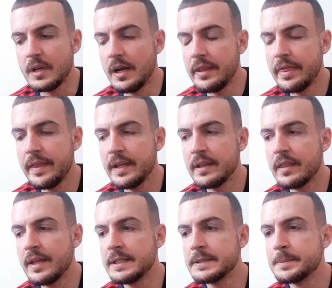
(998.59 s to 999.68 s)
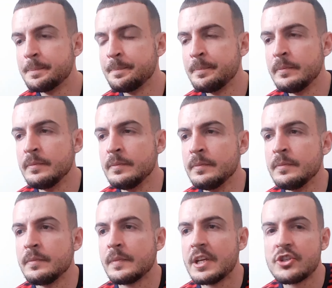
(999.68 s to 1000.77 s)
I think that
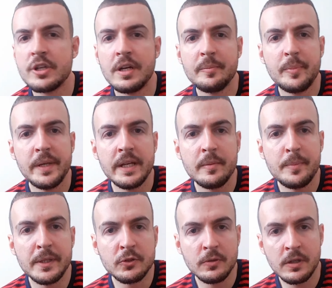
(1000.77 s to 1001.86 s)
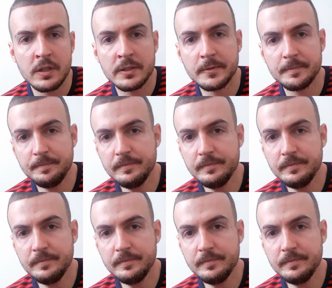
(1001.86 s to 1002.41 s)
Jean-Pierre Betort